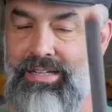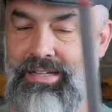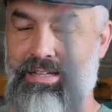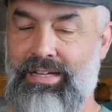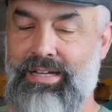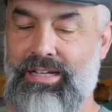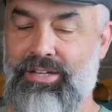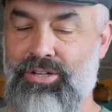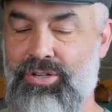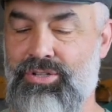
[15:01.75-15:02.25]

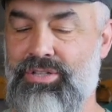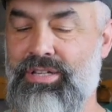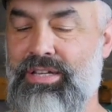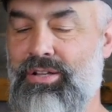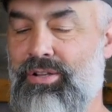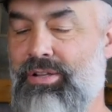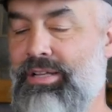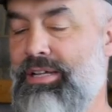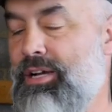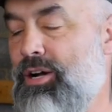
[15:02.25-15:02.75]
I usually
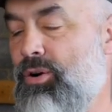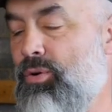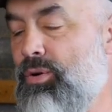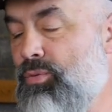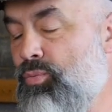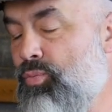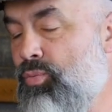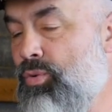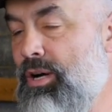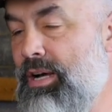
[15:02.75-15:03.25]
only go with
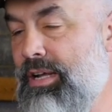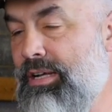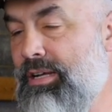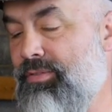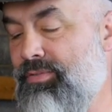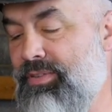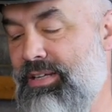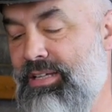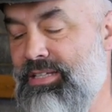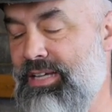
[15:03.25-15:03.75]
one
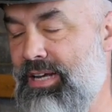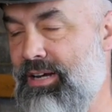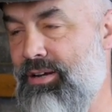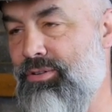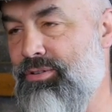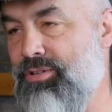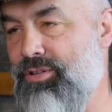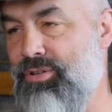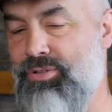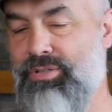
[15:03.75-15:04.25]
of these. I
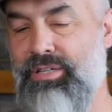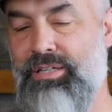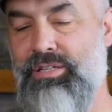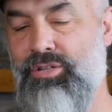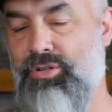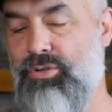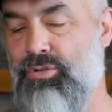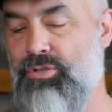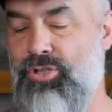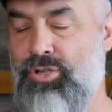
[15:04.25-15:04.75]
don't usually
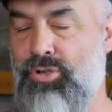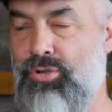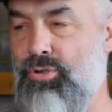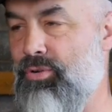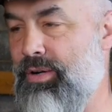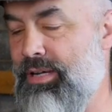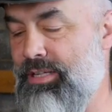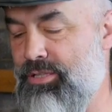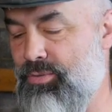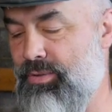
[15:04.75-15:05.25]
do 2
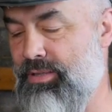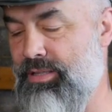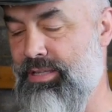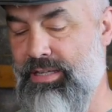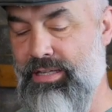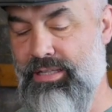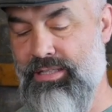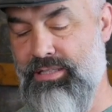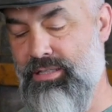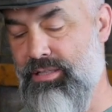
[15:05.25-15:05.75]
grits with
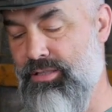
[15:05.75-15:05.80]
this.